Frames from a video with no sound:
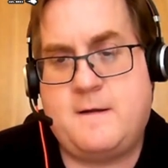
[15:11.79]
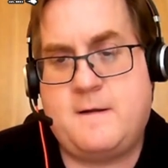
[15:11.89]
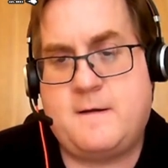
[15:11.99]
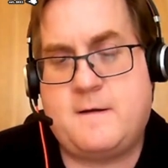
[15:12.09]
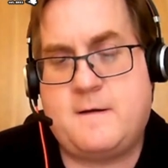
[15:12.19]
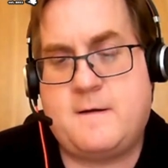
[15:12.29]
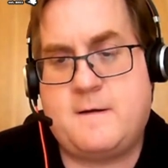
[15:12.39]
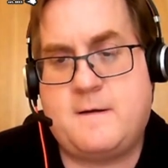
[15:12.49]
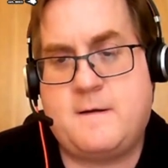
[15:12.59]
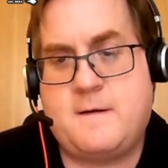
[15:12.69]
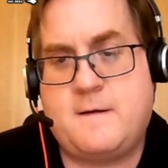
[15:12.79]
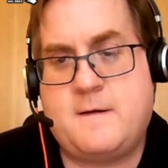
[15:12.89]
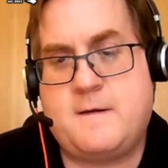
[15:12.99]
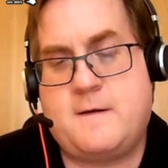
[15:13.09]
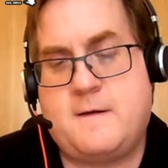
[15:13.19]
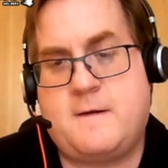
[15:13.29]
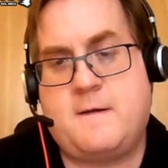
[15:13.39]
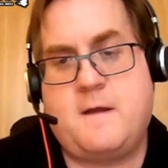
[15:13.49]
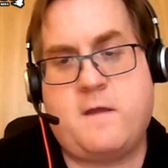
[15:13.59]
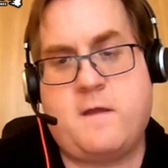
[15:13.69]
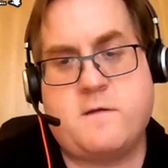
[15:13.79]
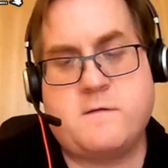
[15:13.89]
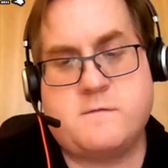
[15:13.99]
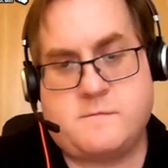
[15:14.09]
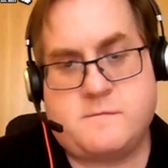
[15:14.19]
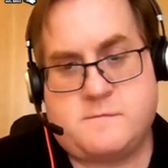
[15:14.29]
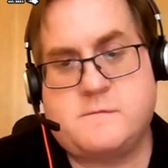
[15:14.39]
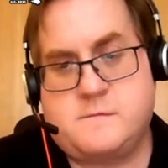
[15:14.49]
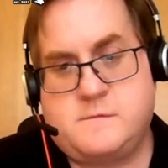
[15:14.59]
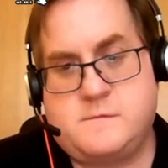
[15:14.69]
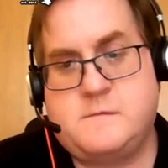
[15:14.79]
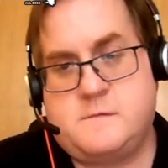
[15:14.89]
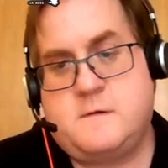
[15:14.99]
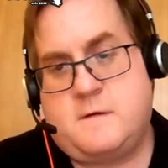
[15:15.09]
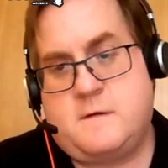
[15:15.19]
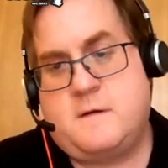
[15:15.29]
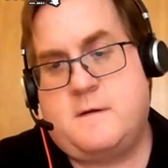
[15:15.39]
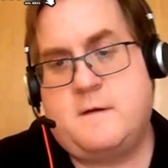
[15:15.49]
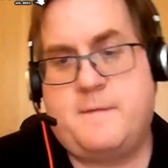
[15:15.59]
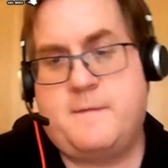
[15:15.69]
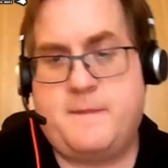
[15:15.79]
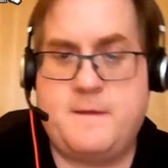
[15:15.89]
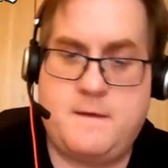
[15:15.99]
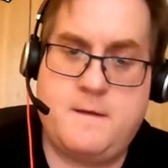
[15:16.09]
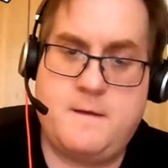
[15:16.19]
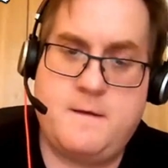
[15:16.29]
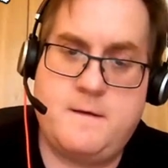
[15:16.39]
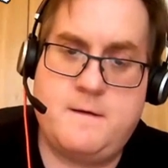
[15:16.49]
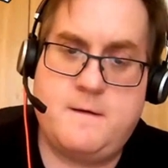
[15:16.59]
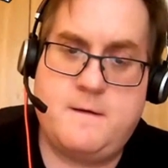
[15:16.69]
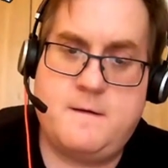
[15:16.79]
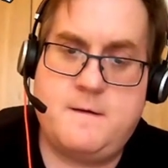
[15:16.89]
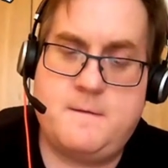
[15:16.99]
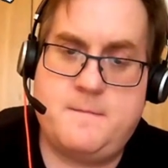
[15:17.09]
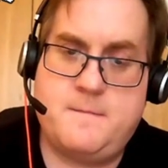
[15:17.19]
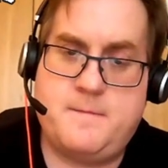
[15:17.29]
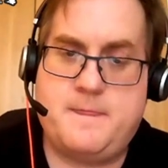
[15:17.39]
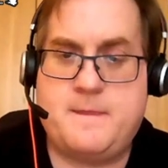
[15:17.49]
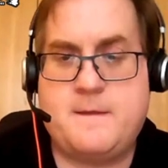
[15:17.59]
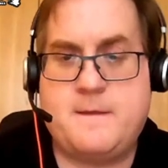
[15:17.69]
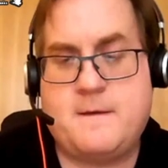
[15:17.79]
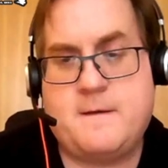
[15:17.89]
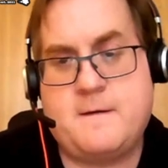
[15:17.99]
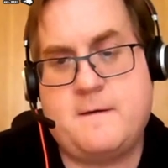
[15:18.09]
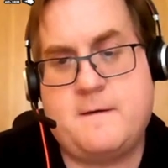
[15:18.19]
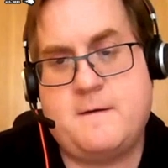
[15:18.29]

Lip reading: The person shown says nothing.